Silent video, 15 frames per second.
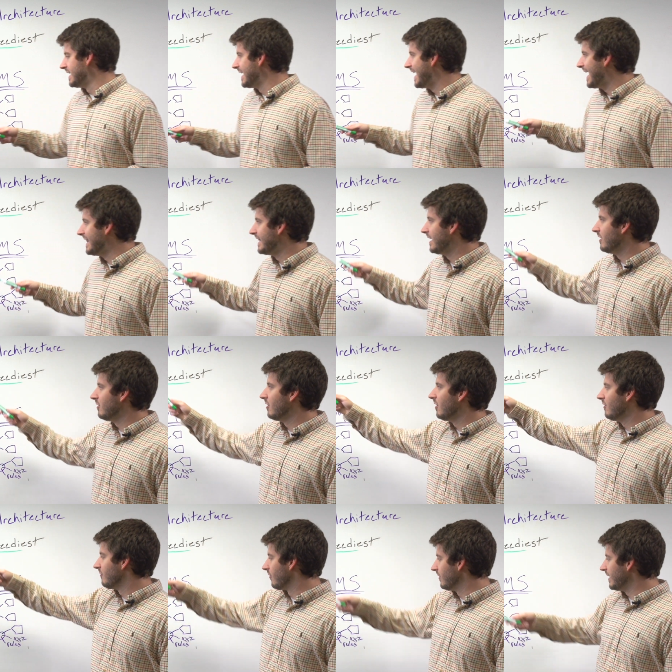And then
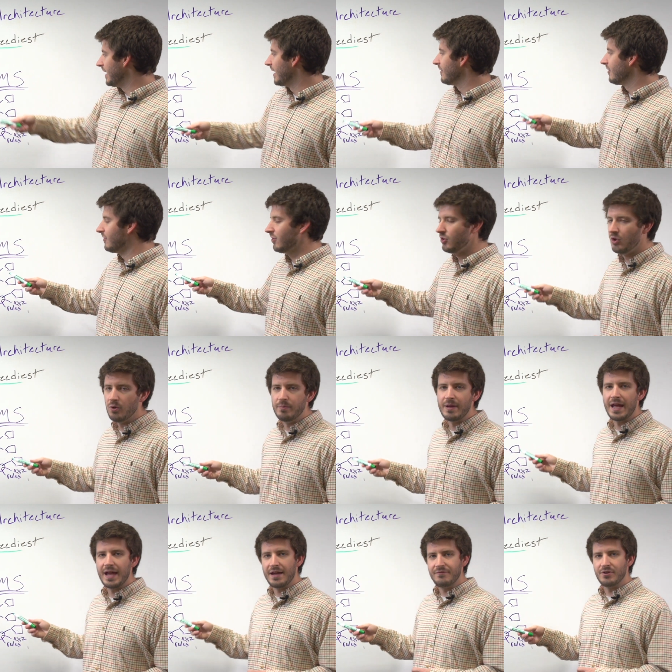for the load
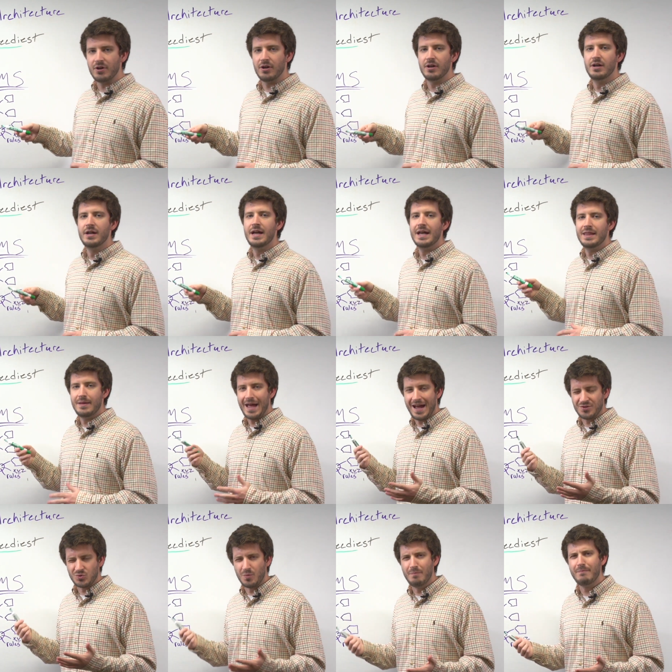behavior and the
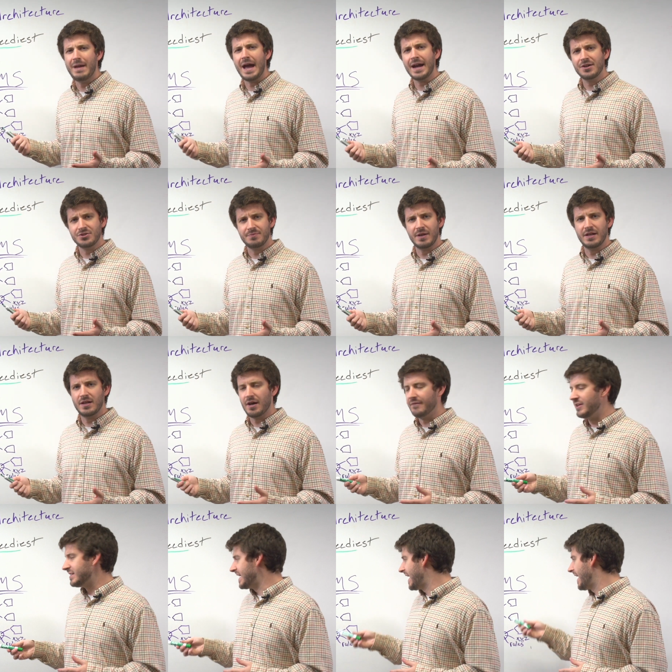actual management of
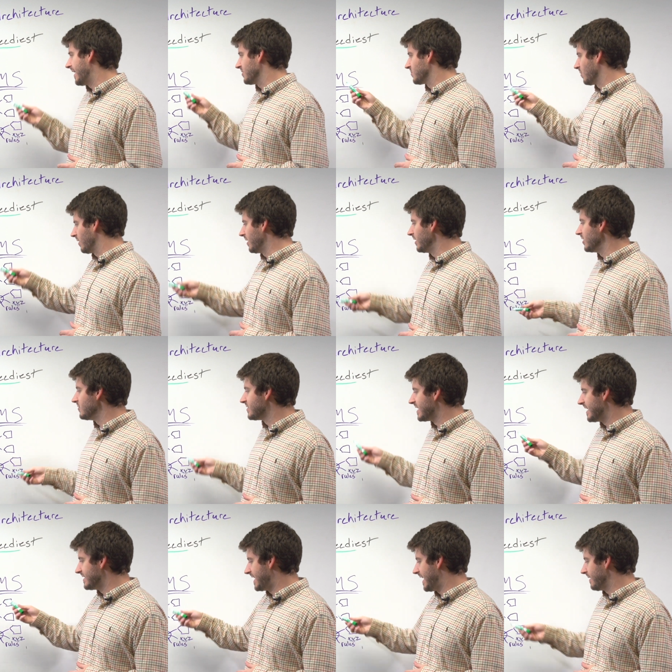the tags, we're going to use
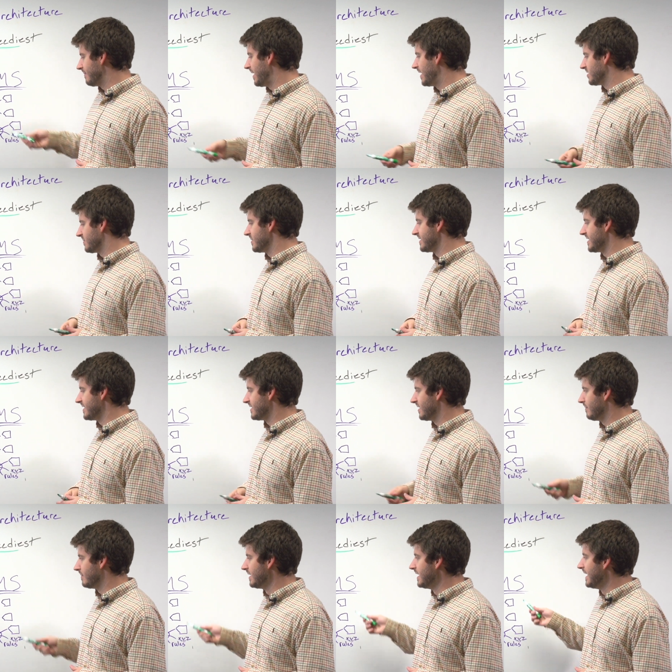that tag management
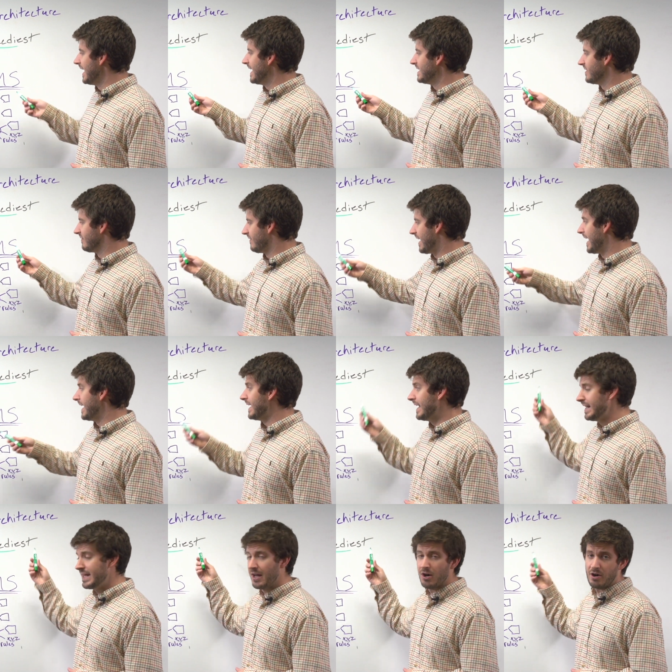system and define
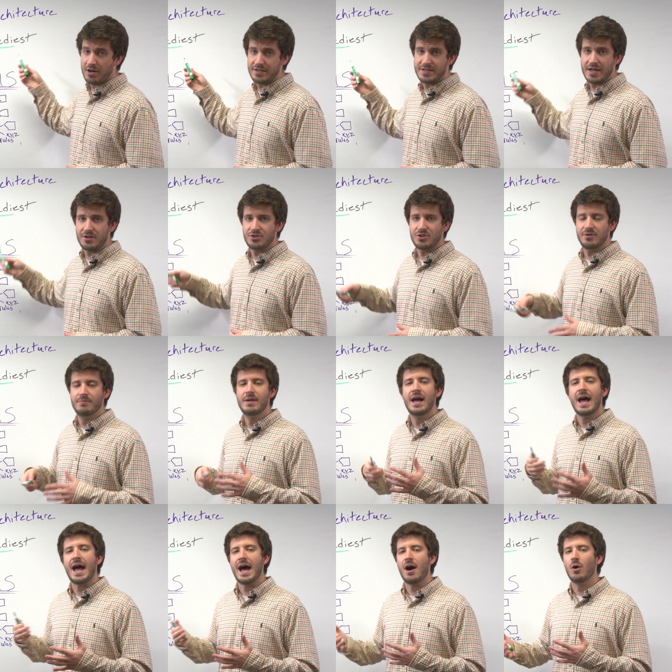in that architecture
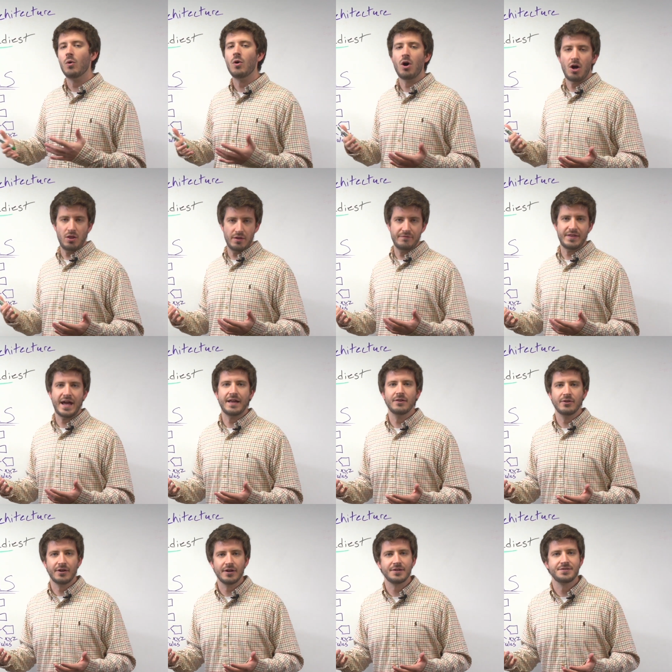how all of that
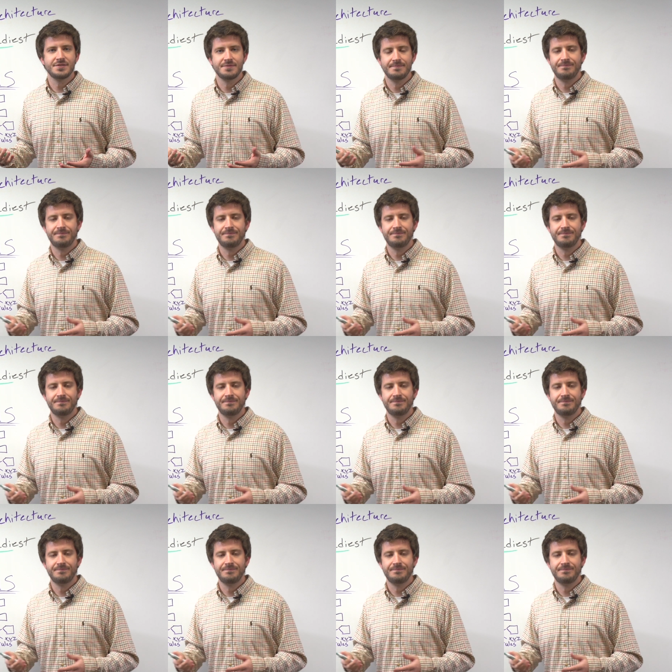looks.